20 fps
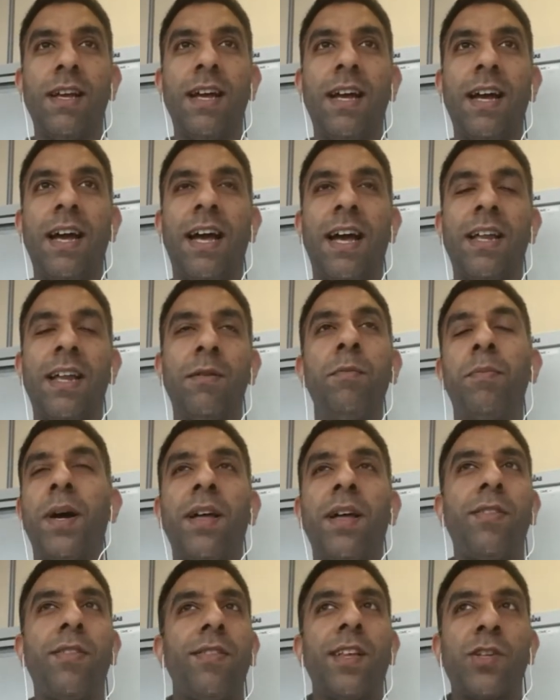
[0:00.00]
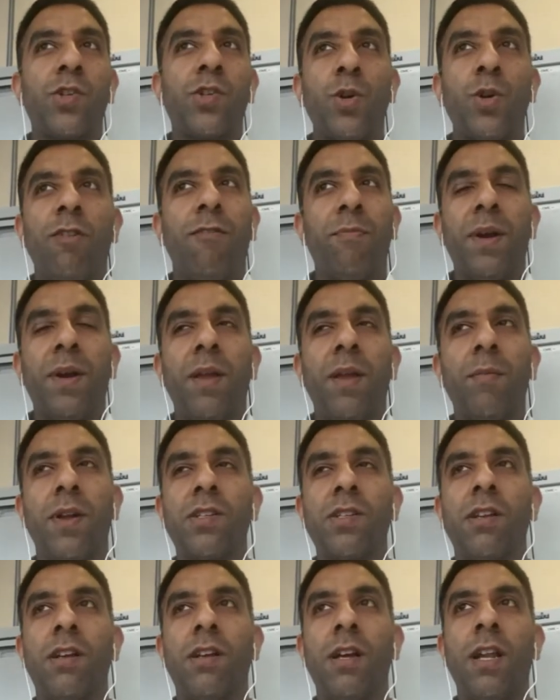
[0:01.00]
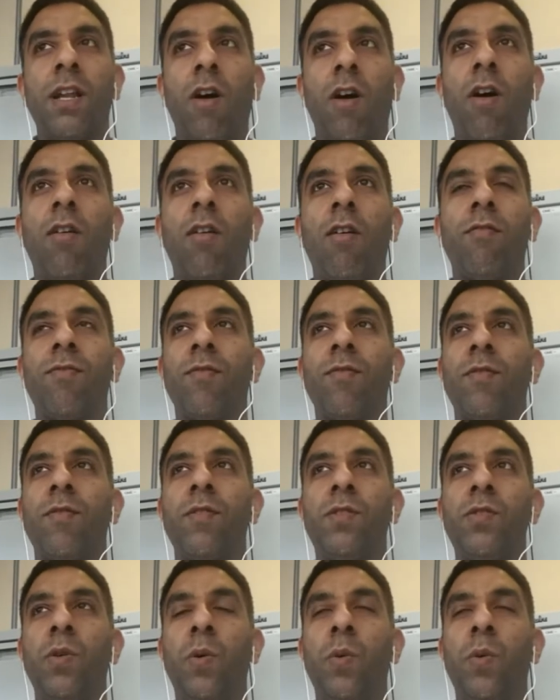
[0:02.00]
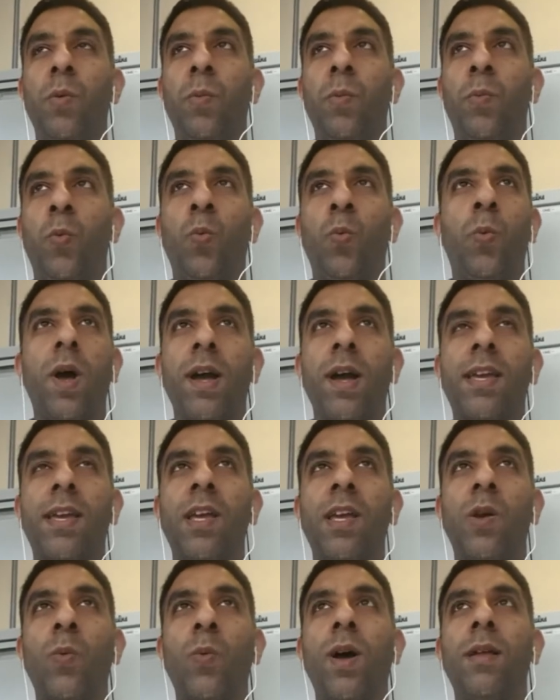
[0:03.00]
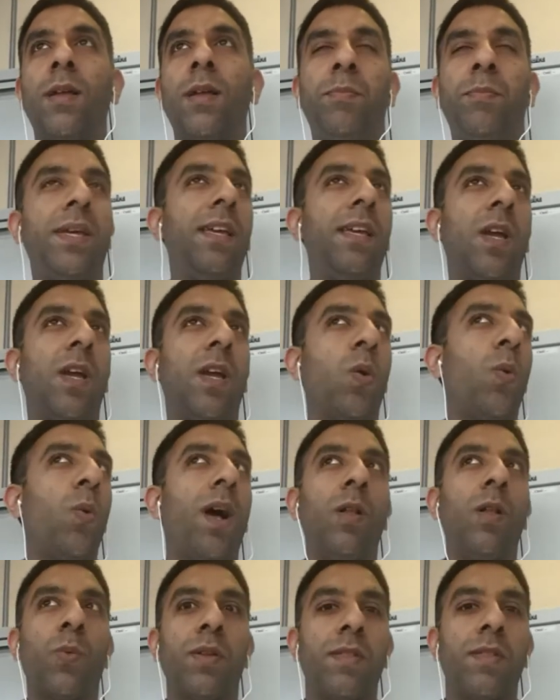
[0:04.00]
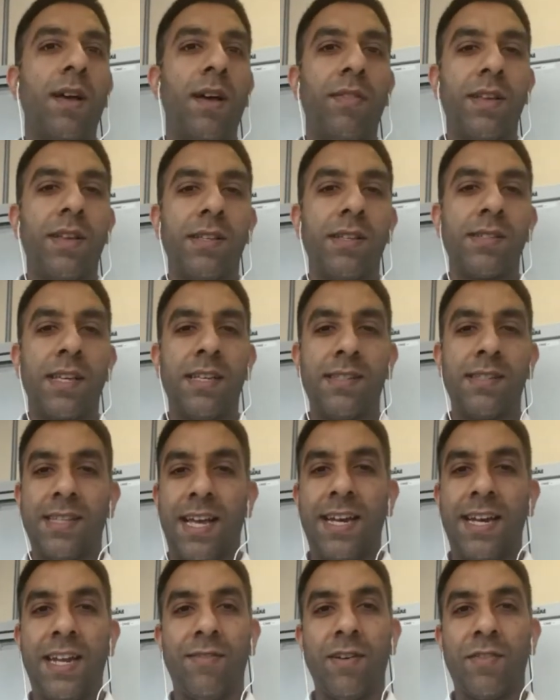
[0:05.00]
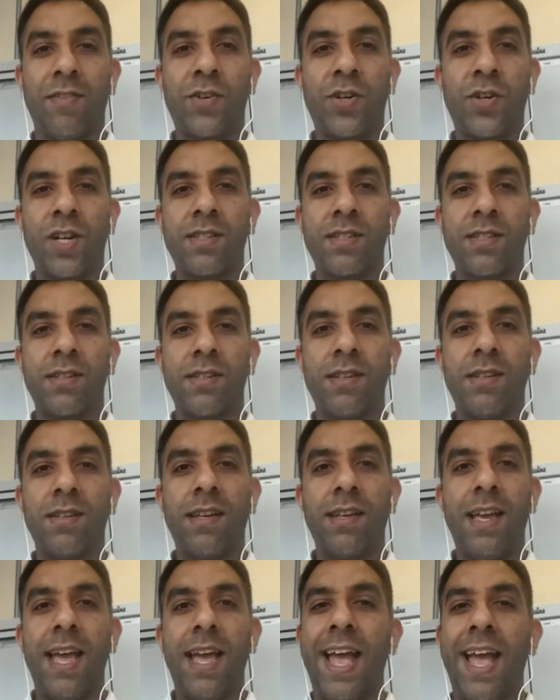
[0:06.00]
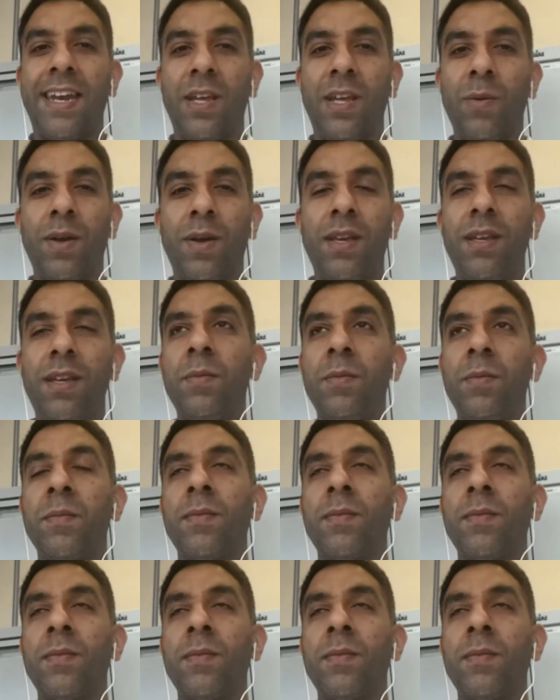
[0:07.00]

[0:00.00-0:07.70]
but I think that's true of pretty much a lot of working well and being well with others, is that level of trust anyway.